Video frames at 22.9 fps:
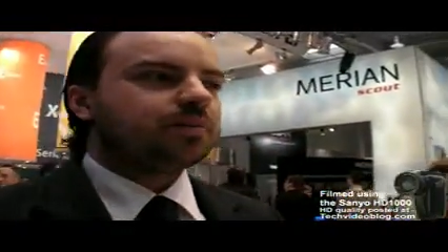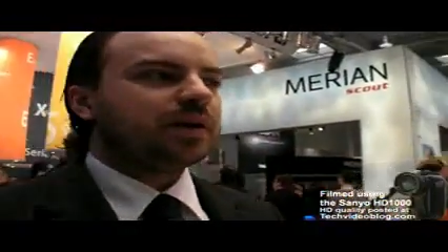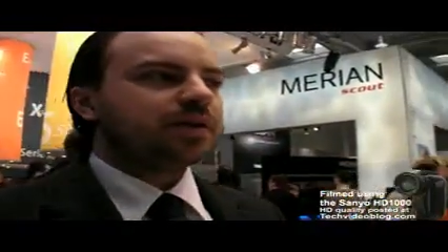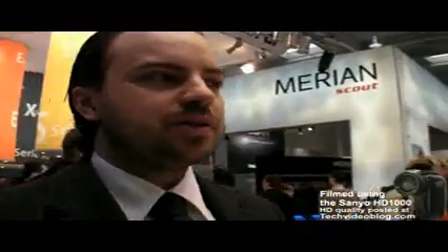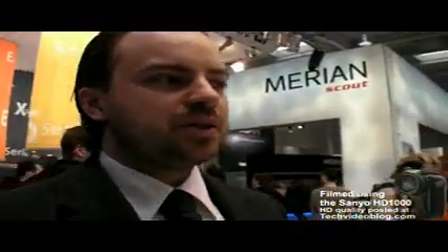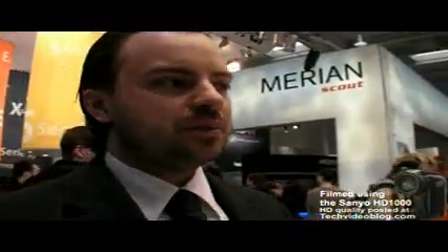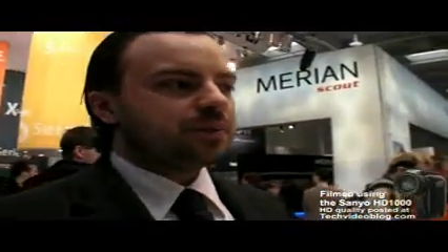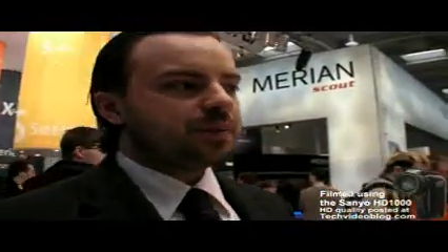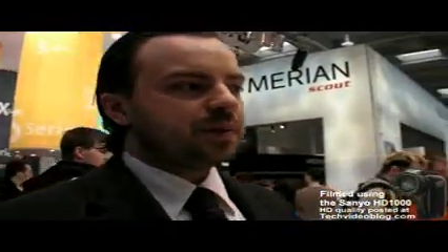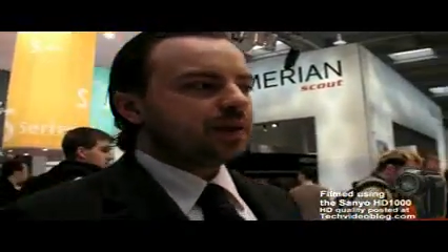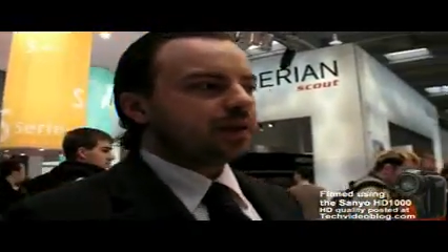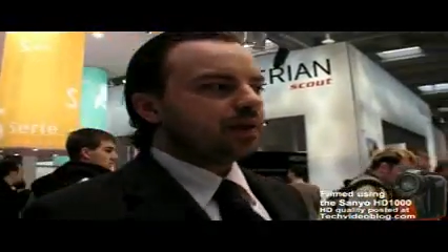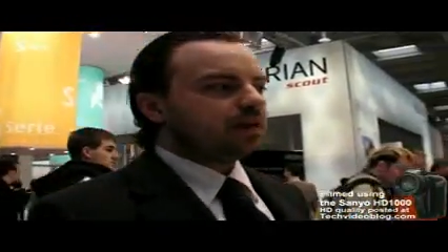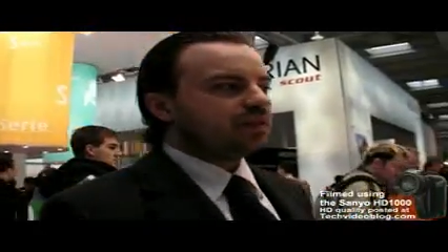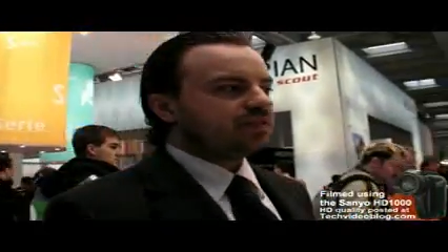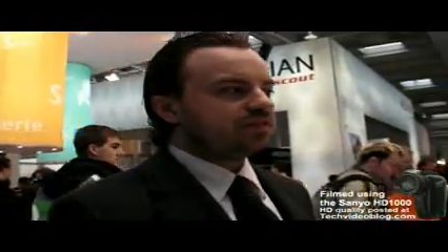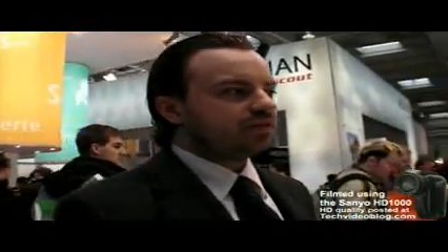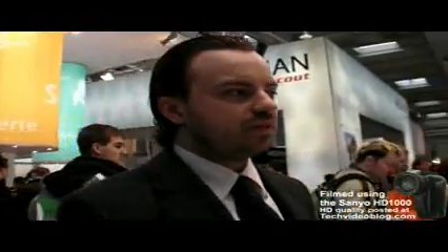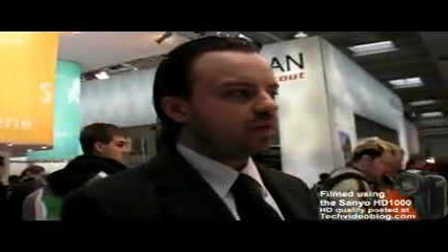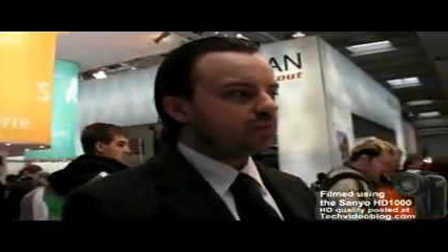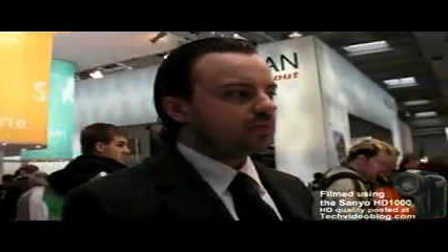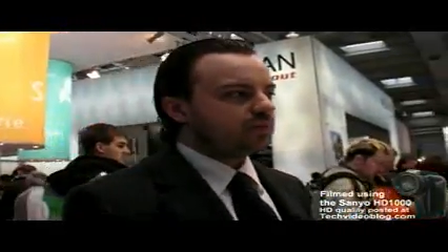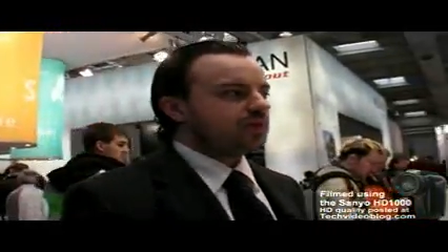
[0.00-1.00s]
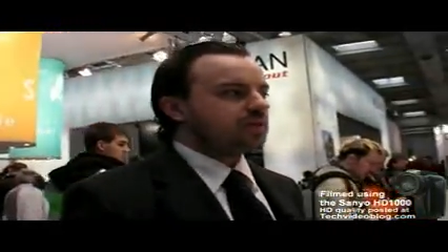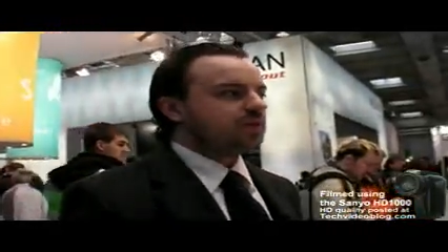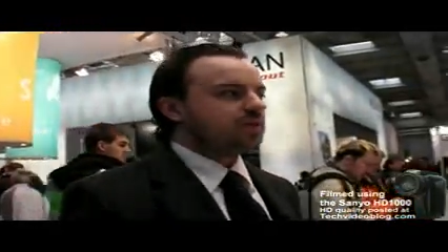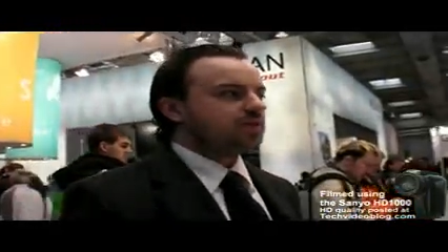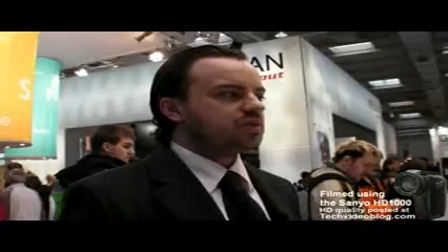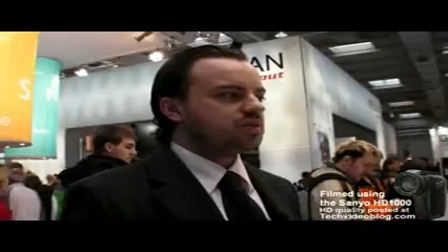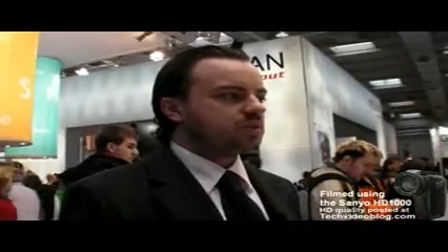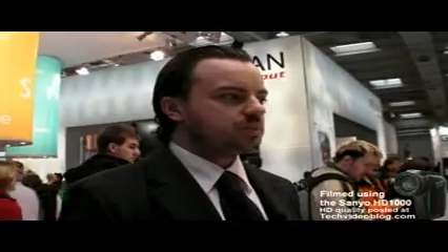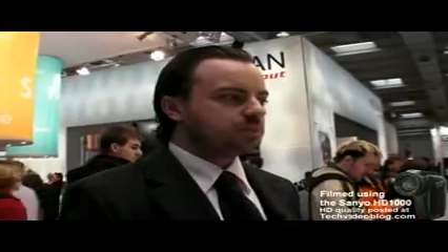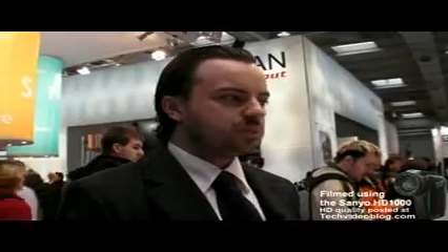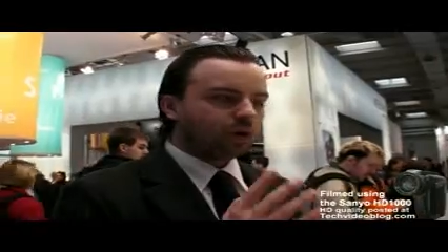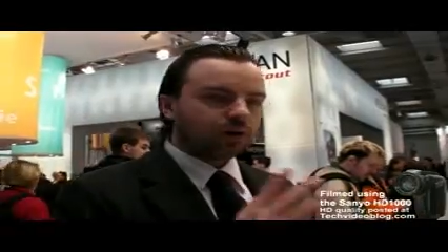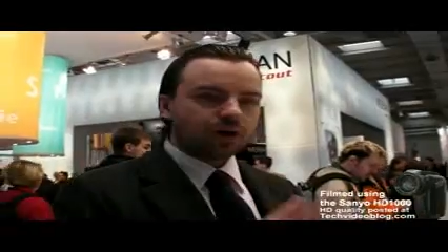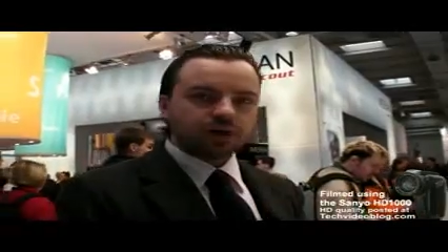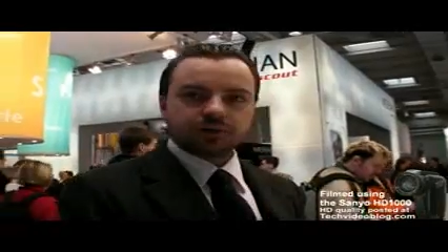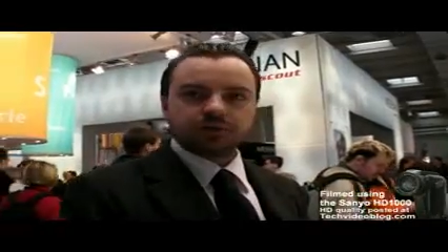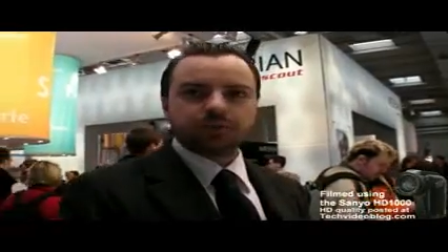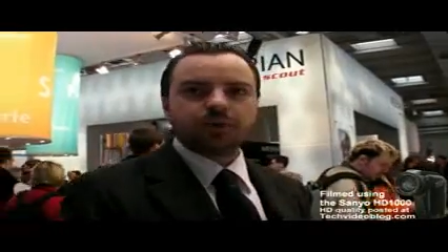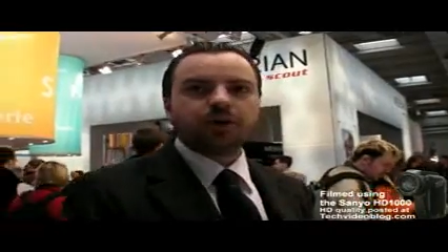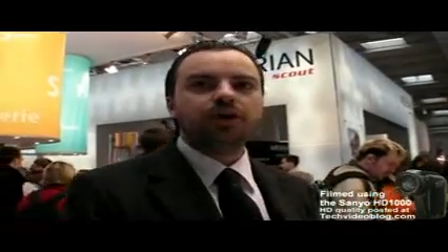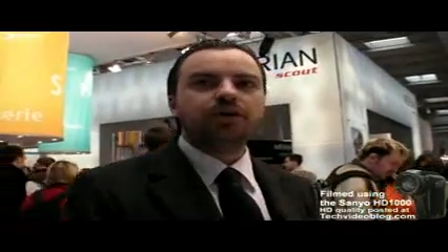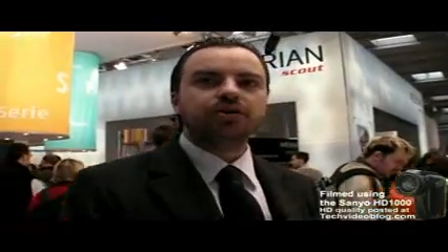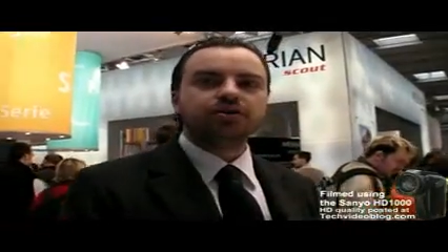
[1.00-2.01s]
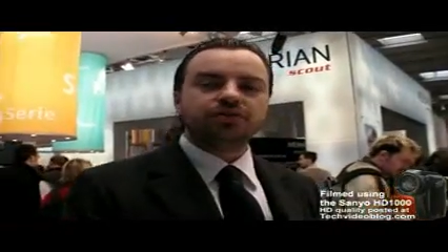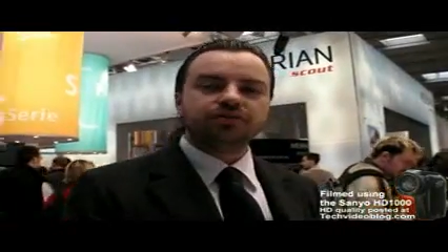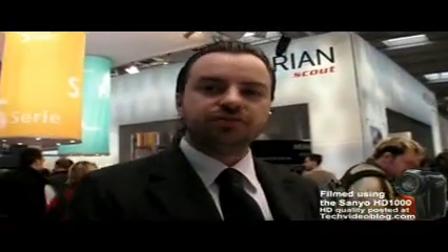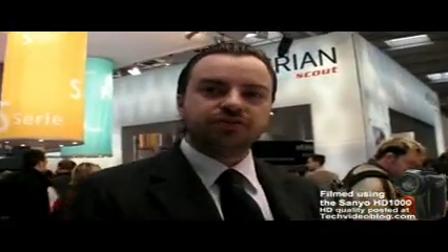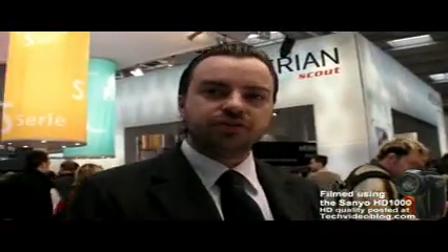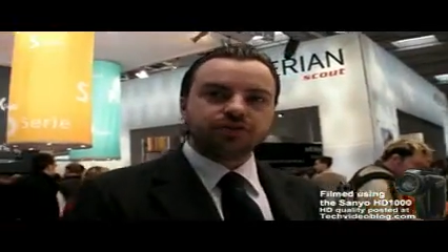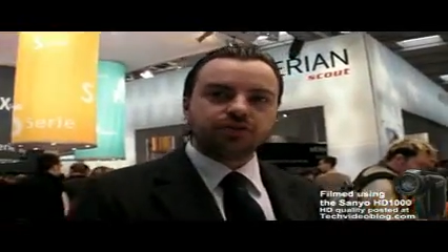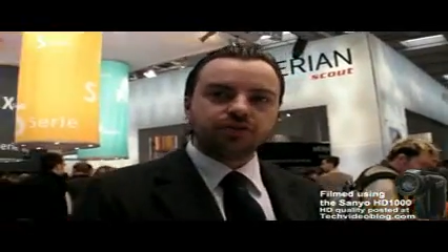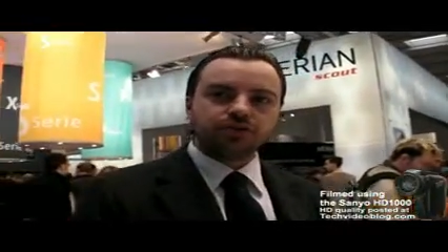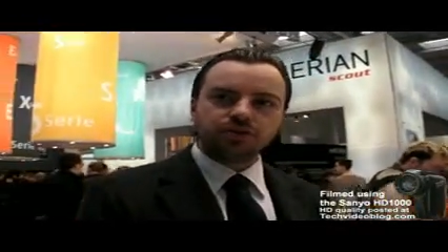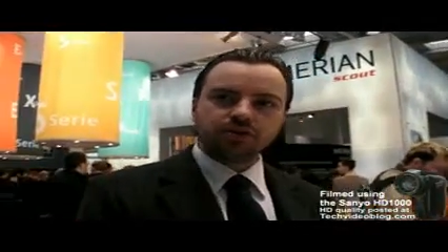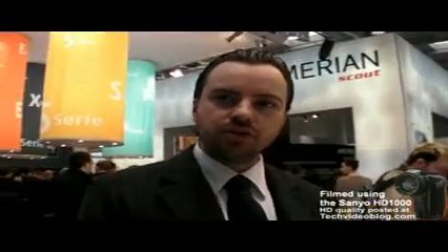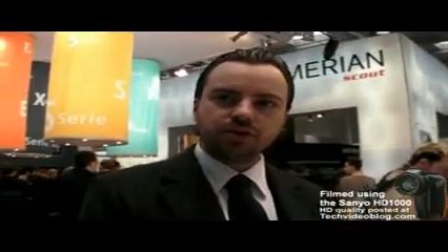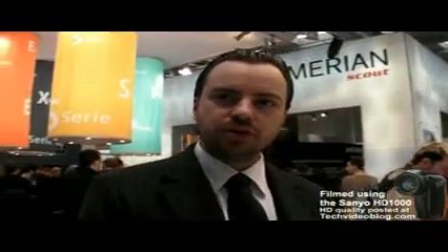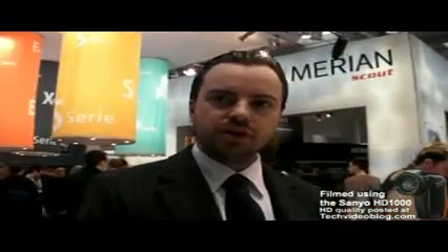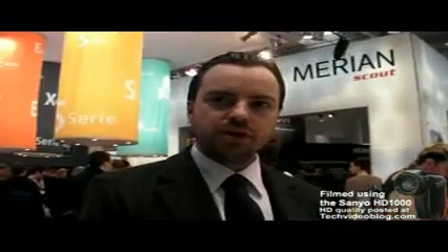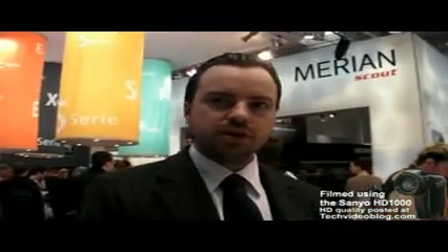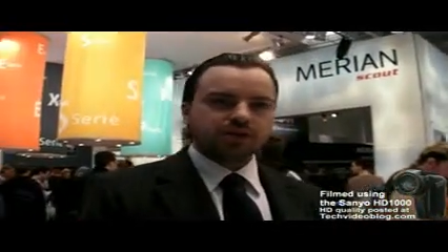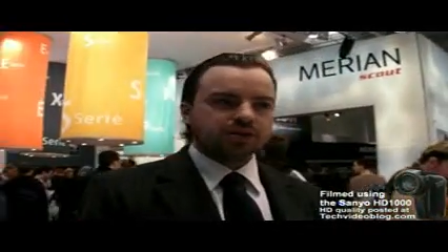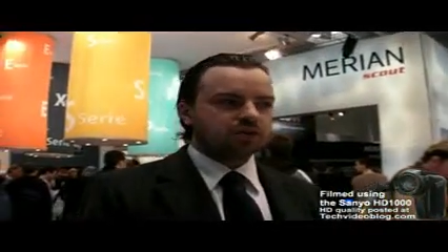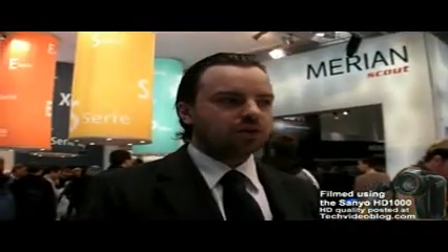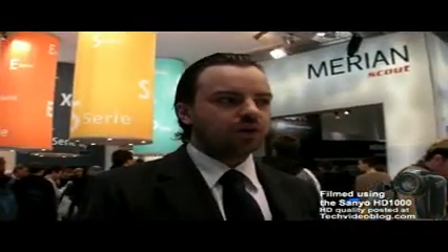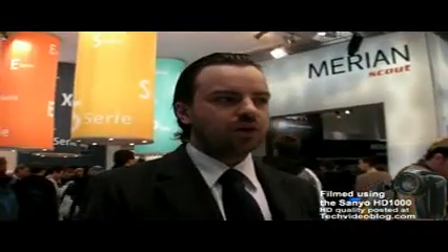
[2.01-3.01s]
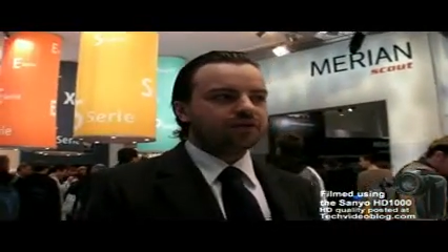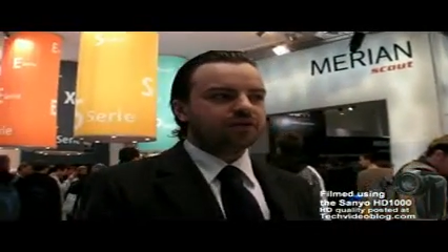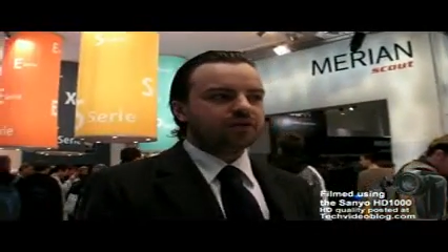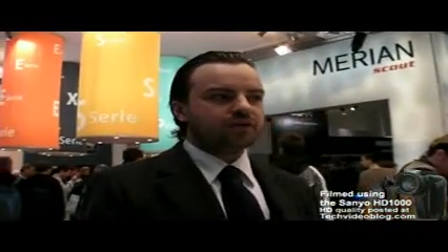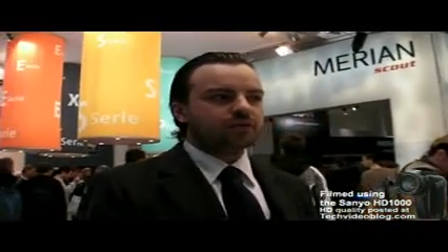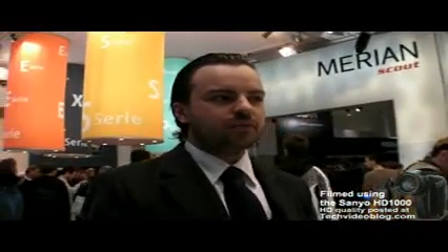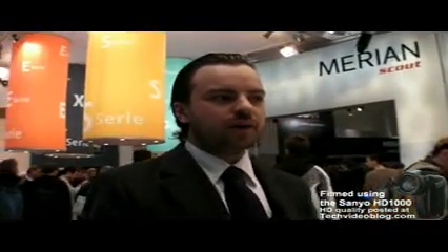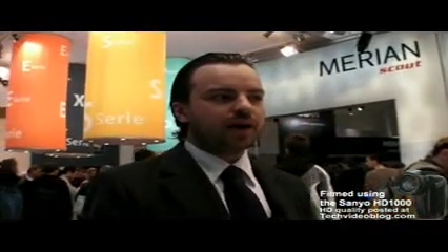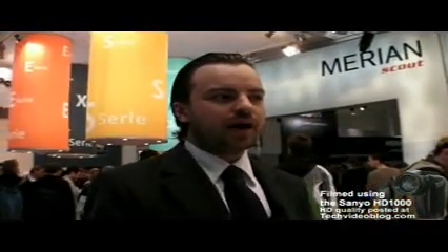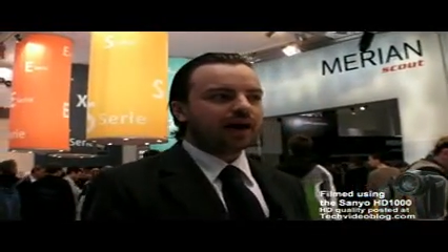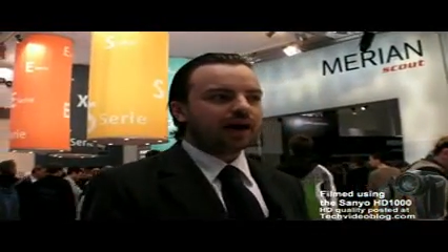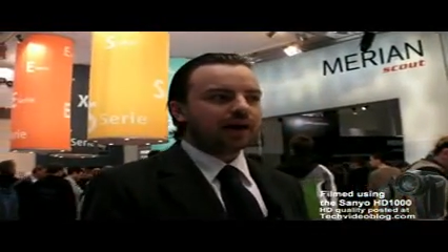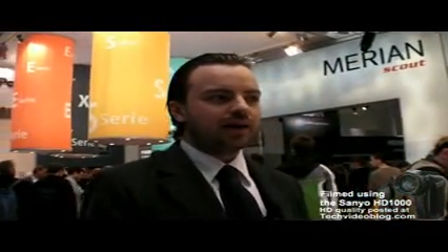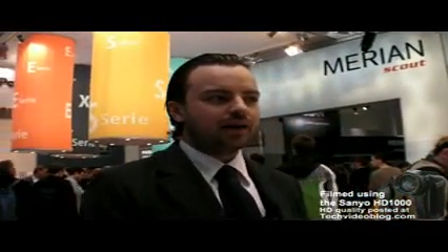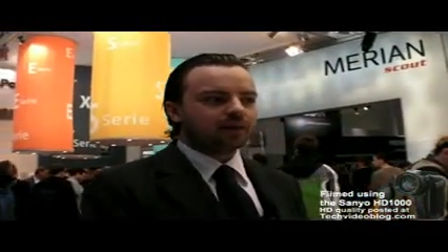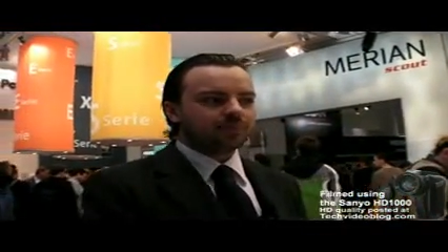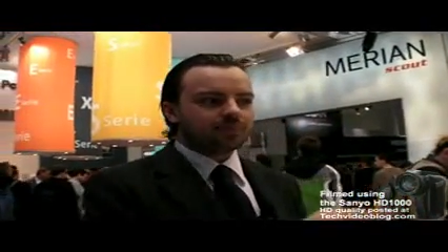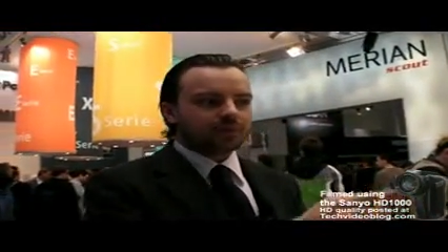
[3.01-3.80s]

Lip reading: but typically from the support point of view, so if you buy a